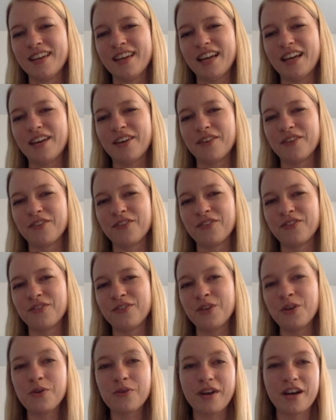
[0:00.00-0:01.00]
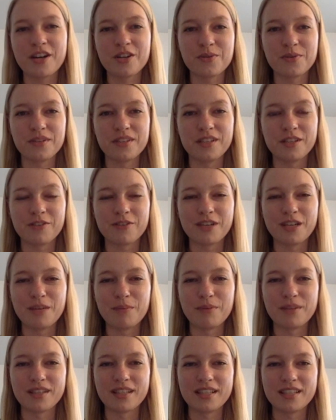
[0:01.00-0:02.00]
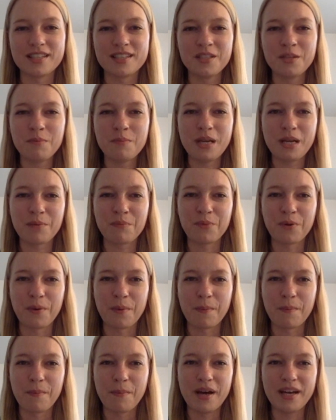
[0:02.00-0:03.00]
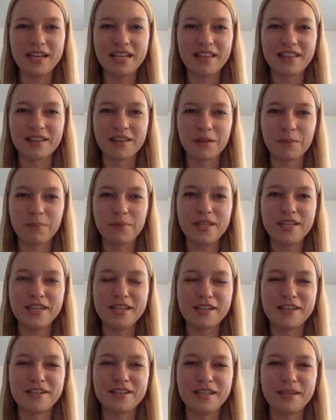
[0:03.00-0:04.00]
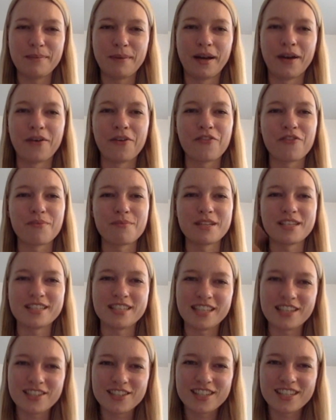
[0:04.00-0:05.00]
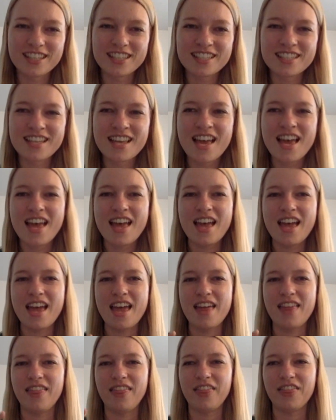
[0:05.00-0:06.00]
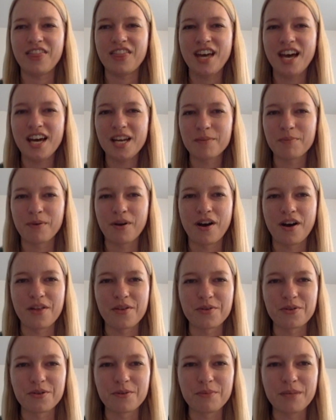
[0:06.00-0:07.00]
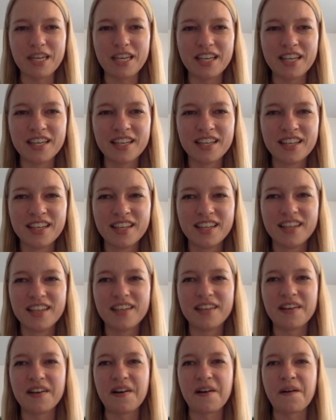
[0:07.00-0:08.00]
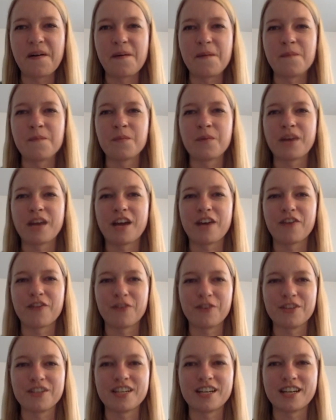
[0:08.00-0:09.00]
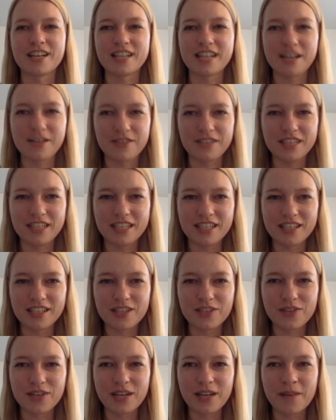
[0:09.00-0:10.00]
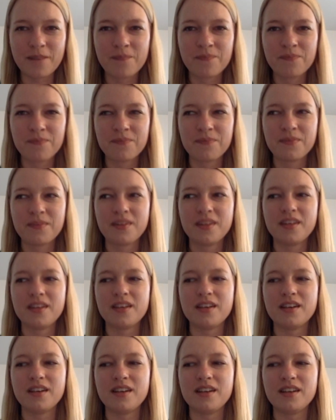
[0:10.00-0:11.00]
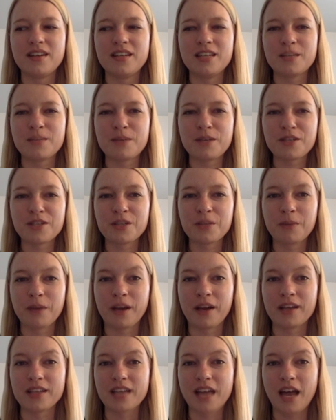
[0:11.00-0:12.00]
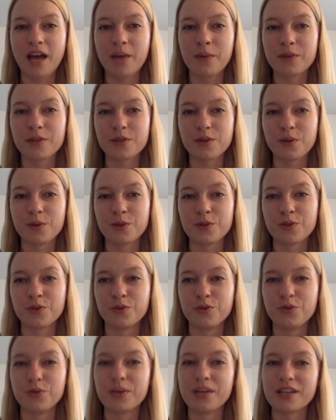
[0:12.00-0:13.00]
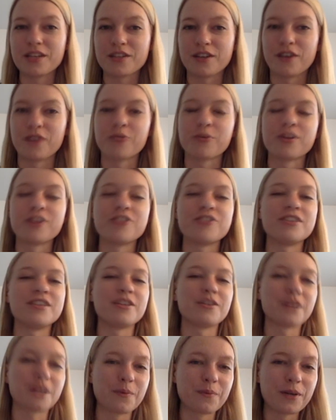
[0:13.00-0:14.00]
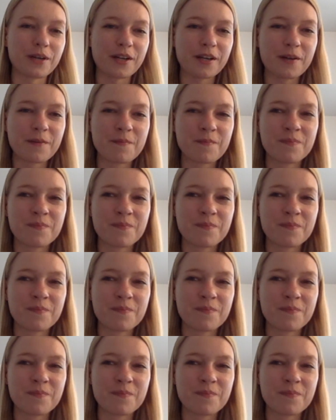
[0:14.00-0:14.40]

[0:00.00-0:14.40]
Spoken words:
have no graduate degree, but they still make more money than the PhD bioinformaticians, and that bothered me when I first started out in industry, especially because I was also doing software engineering work.